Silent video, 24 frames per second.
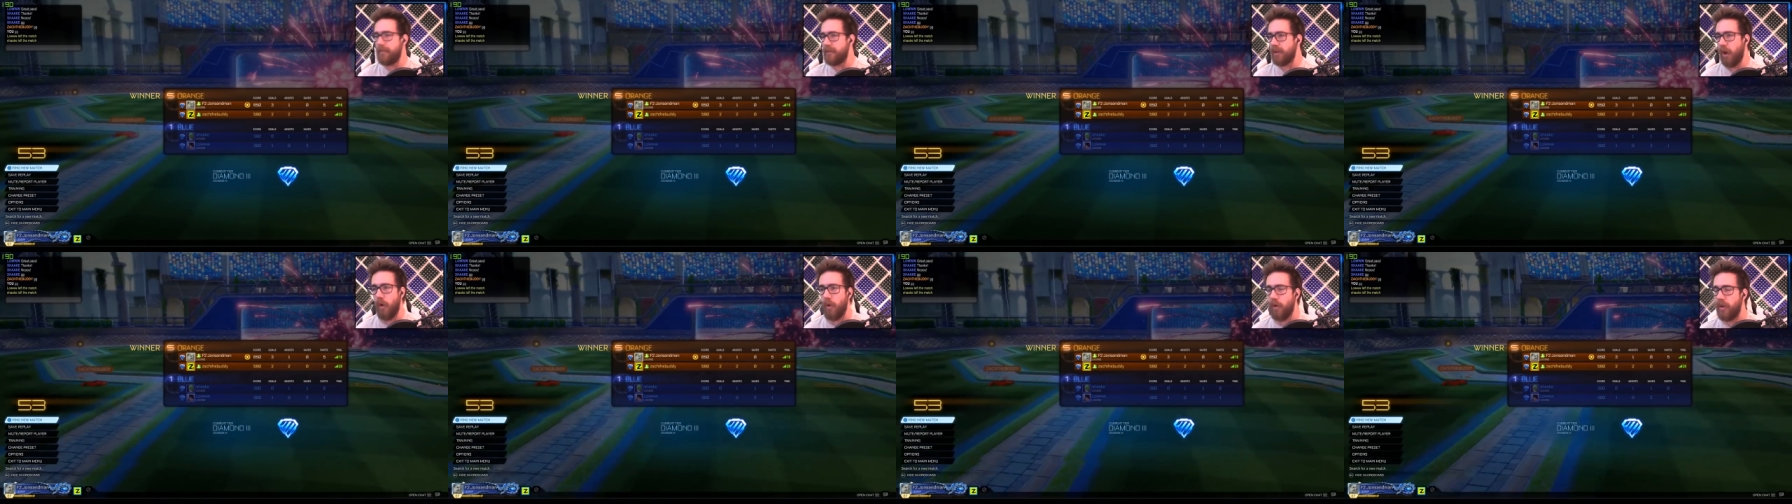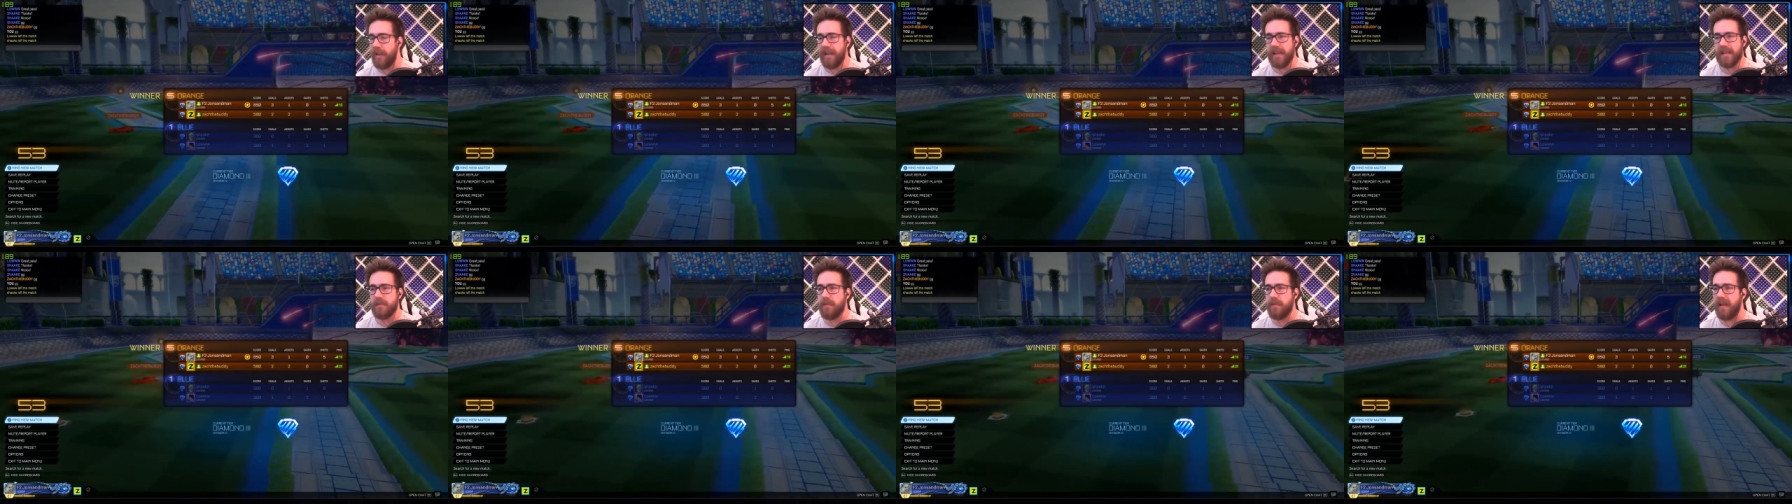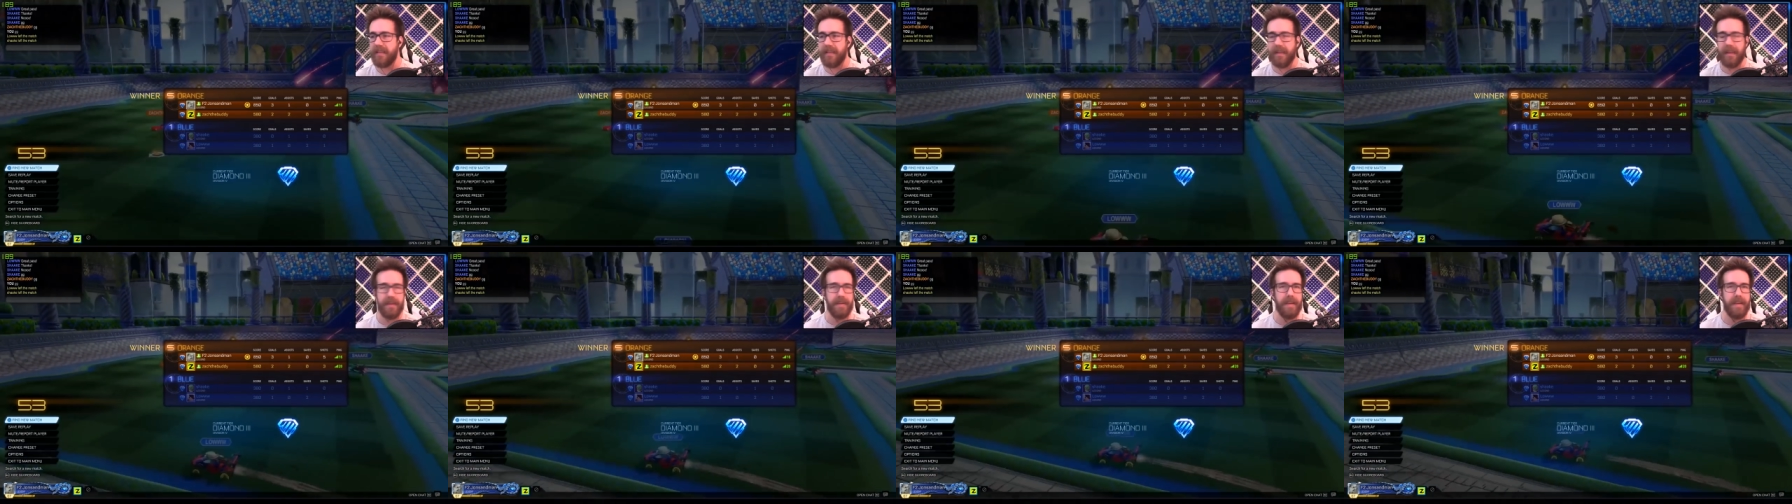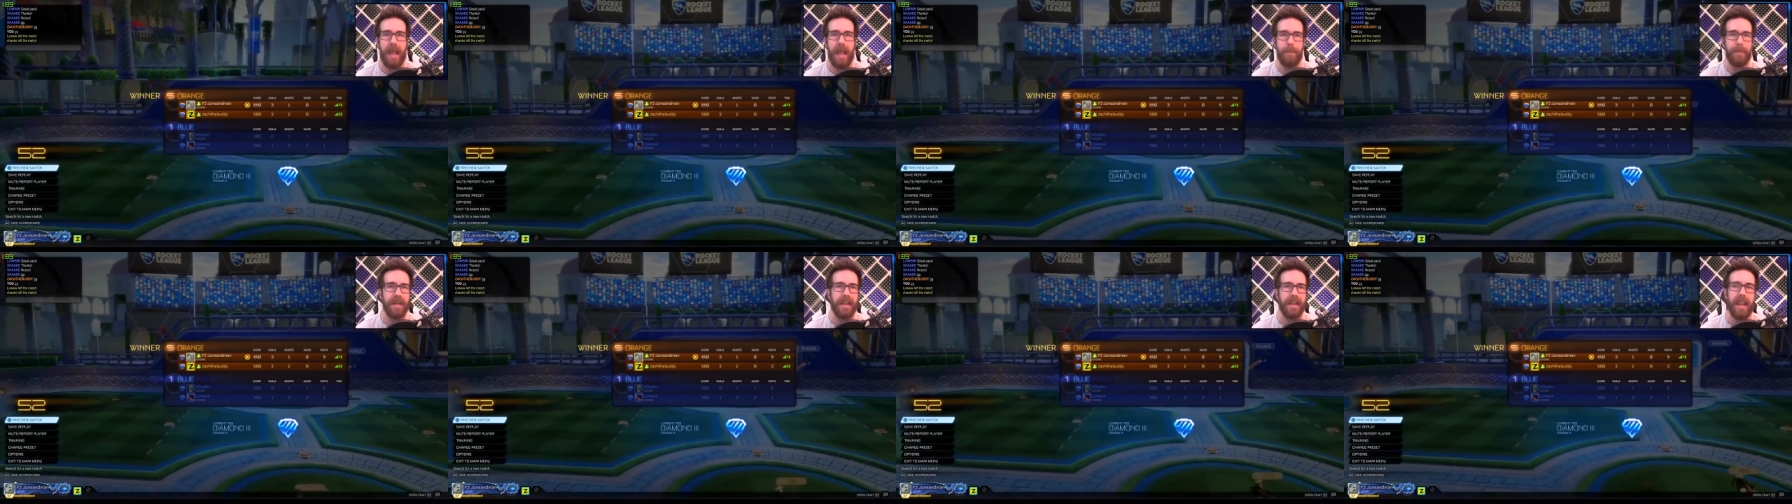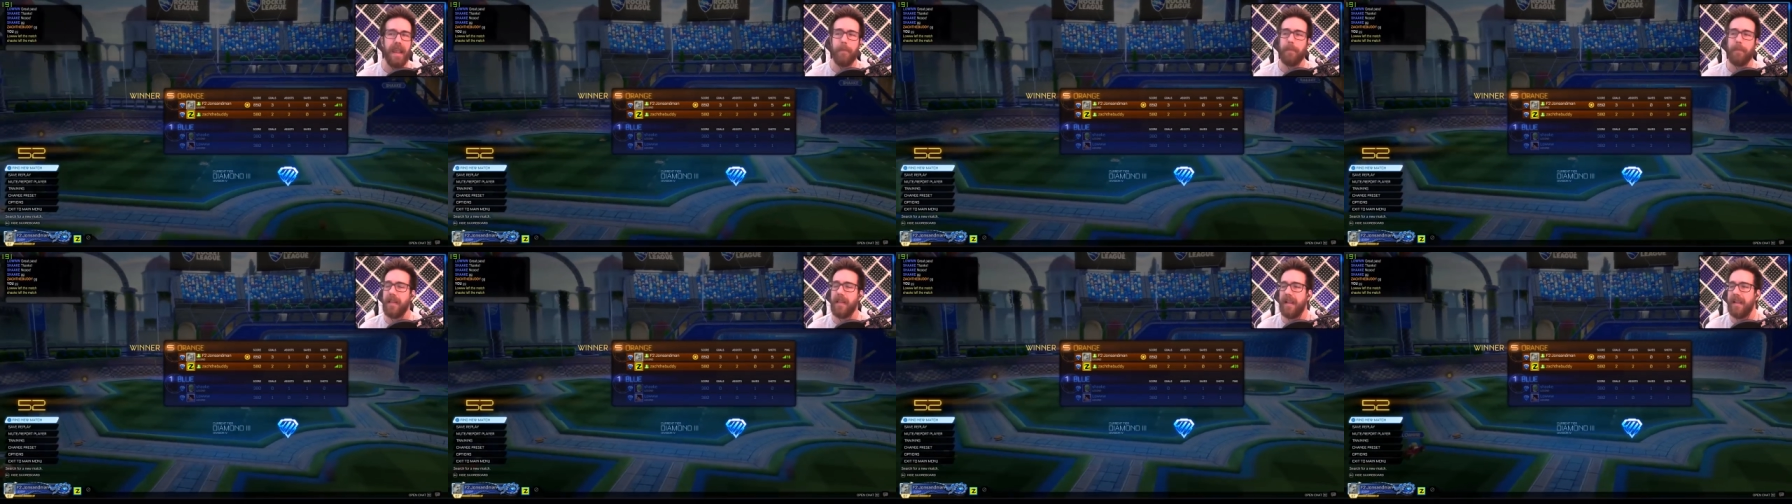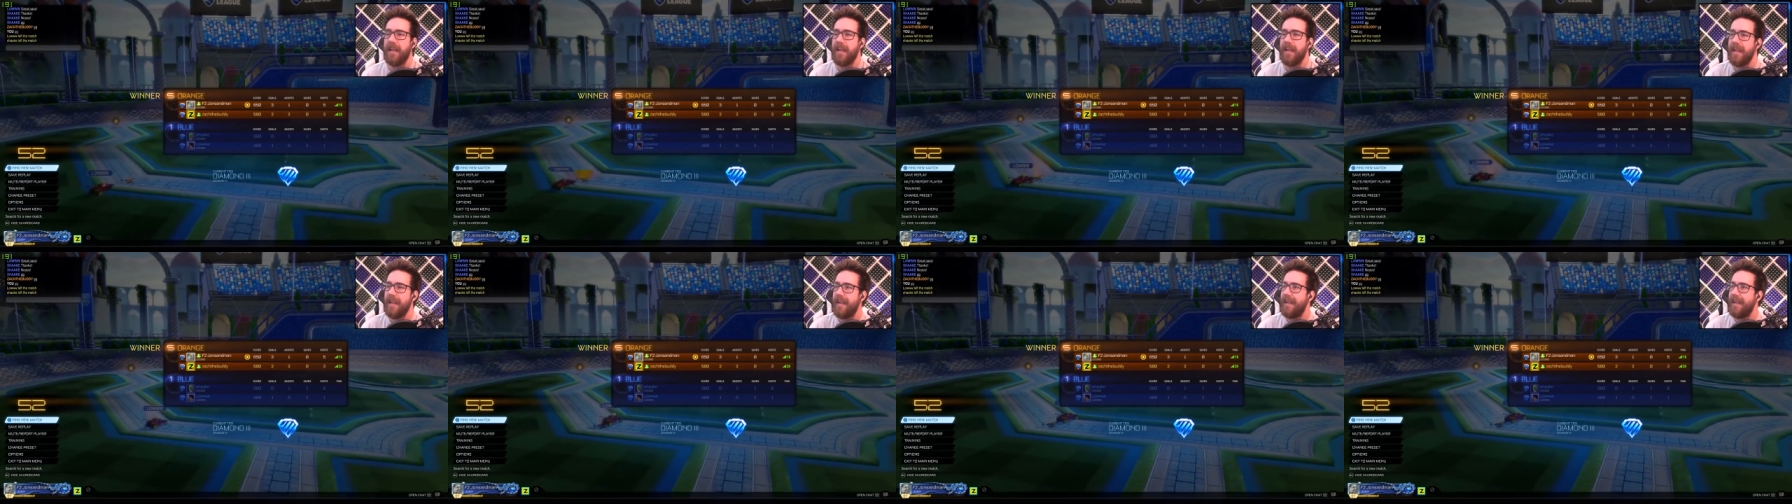totally expecting it to happen again, but, like,